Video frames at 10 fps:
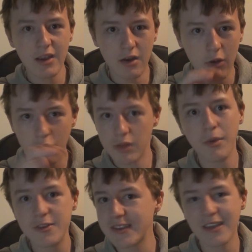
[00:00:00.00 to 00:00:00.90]
you know, the
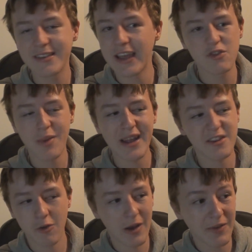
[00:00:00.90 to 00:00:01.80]
music doesn't get
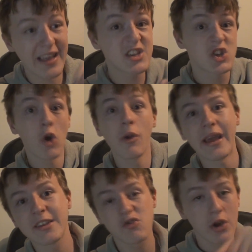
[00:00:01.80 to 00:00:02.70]
dramatic or anything. It's shown
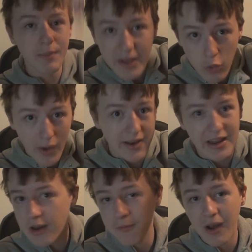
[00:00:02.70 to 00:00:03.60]
extremely
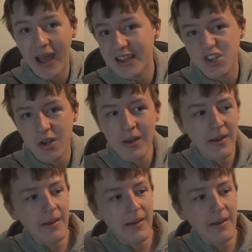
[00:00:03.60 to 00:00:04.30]
quickly in a flash.